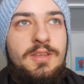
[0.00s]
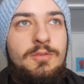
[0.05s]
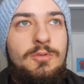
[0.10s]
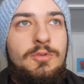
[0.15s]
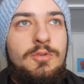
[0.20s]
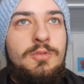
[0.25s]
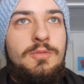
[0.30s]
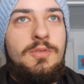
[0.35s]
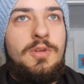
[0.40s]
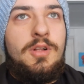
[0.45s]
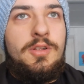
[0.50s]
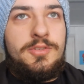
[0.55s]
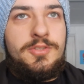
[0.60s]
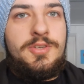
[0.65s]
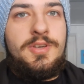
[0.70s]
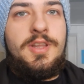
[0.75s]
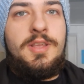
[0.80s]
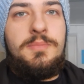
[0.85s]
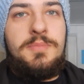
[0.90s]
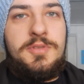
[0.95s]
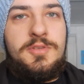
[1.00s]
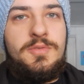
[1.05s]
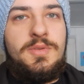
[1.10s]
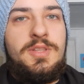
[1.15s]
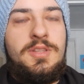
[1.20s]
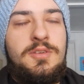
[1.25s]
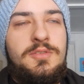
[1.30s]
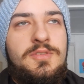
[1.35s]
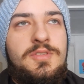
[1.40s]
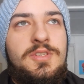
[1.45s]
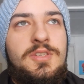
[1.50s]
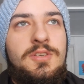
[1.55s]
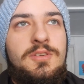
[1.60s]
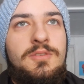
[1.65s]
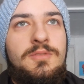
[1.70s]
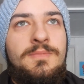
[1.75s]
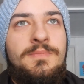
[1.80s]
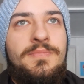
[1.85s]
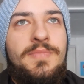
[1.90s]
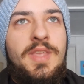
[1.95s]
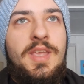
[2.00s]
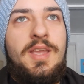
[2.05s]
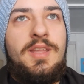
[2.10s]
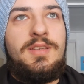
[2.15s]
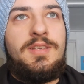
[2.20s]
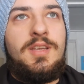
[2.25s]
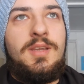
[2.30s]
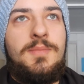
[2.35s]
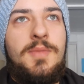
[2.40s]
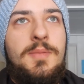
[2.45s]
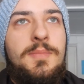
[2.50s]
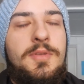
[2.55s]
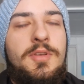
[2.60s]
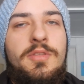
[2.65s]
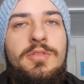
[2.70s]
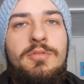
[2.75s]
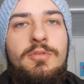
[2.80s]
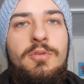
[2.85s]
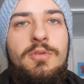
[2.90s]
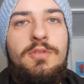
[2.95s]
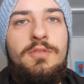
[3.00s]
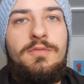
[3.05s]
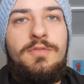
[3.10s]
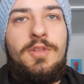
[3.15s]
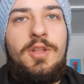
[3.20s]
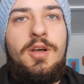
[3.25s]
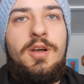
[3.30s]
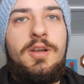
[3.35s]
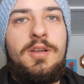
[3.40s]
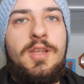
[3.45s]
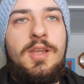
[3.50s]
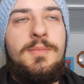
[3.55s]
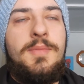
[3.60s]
it will alternate between those two, and uh, maybe I'll throw in a vlog.